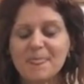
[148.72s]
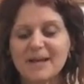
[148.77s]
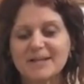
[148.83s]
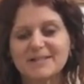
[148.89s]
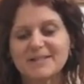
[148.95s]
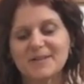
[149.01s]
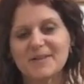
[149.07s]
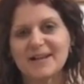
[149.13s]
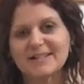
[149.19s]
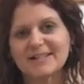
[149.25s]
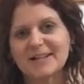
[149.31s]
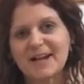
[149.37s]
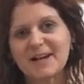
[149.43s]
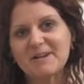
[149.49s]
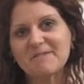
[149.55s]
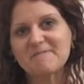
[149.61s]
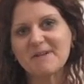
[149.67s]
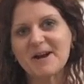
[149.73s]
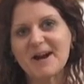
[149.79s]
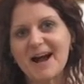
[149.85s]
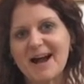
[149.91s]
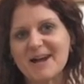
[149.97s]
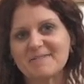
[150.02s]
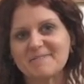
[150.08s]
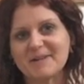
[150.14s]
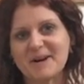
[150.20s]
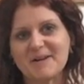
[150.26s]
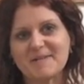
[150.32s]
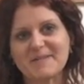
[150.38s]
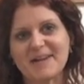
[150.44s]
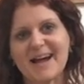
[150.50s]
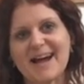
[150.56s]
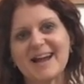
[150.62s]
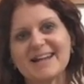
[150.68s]
So that's kind of where I'm
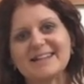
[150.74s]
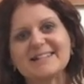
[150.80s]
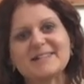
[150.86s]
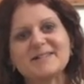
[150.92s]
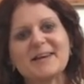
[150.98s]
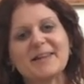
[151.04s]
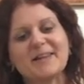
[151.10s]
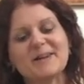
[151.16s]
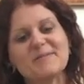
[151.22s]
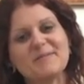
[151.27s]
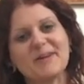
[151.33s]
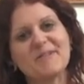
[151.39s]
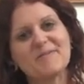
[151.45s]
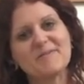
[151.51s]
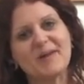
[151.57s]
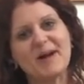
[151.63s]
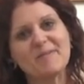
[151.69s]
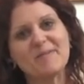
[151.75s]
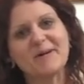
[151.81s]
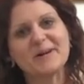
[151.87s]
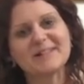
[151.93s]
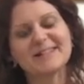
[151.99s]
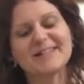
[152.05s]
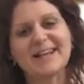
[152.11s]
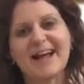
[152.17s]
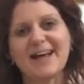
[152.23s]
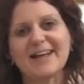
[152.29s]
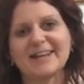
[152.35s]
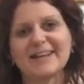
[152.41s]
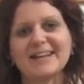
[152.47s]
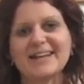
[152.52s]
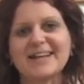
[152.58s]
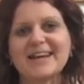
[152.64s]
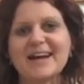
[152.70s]
coming at. It's a little bit of my
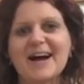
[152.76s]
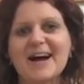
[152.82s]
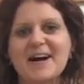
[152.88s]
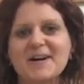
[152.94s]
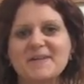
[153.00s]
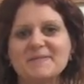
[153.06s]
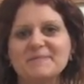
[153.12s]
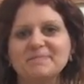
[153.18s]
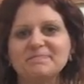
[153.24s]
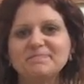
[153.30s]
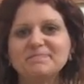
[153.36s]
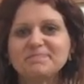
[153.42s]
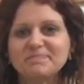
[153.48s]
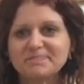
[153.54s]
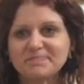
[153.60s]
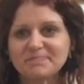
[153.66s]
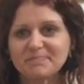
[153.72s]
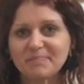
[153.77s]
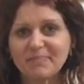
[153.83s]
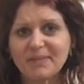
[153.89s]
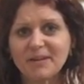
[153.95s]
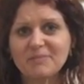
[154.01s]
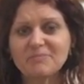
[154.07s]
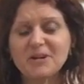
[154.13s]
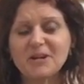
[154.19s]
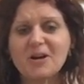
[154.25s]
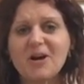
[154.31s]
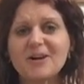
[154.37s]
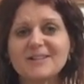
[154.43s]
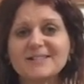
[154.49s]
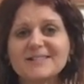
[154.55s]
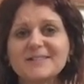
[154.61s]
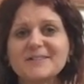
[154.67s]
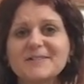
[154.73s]
personality, but
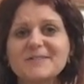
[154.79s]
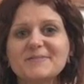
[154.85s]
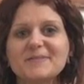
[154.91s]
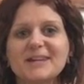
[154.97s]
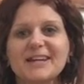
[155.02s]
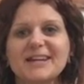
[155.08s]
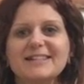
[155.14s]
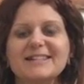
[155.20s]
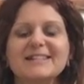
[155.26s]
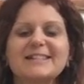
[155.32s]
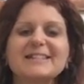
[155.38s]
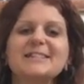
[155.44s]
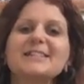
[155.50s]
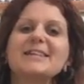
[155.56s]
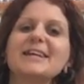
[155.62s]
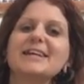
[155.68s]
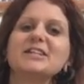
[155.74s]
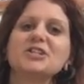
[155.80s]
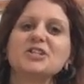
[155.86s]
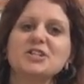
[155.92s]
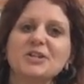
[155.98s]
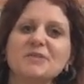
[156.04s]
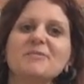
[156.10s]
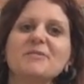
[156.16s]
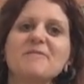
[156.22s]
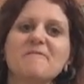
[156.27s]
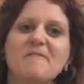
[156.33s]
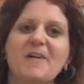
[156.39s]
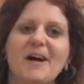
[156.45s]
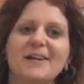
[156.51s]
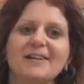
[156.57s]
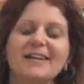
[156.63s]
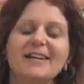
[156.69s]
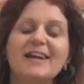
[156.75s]
also because it should be
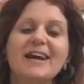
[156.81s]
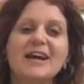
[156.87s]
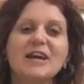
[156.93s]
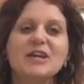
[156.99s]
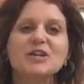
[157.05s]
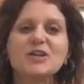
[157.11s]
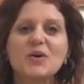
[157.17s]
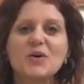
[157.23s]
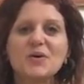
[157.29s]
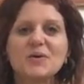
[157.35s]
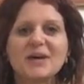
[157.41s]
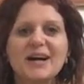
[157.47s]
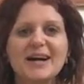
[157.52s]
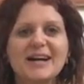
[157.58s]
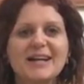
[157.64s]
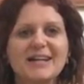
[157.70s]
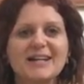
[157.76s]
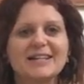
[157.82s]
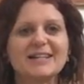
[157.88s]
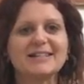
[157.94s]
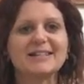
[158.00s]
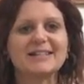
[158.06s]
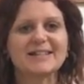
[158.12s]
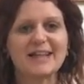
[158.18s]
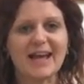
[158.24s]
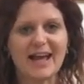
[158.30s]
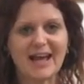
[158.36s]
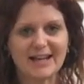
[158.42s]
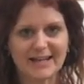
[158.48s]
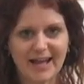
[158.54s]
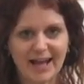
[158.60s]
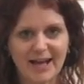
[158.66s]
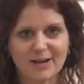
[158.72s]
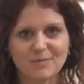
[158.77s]
fun. Yoga is and
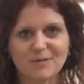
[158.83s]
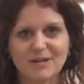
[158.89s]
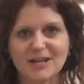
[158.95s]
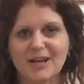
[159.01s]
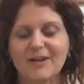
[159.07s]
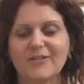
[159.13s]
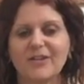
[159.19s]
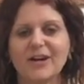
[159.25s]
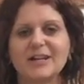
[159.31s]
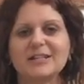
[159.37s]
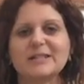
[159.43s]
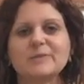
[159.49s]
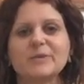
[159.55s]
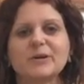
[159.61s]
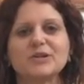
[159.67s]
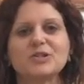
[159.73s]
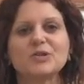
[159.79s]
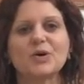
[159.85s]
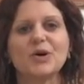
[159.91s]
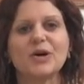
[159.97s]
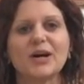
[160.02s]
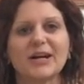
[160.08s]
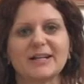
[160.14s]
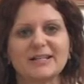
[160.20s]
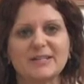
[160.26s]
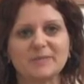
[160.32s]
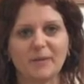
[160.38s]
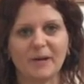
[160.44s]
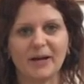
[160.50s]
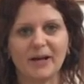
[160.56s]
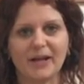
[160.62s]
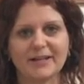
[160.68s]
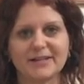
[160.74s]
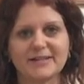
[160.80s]
can be a very spiritual
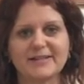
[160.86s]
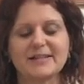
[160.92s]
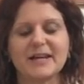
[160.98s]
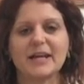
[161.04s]
experience.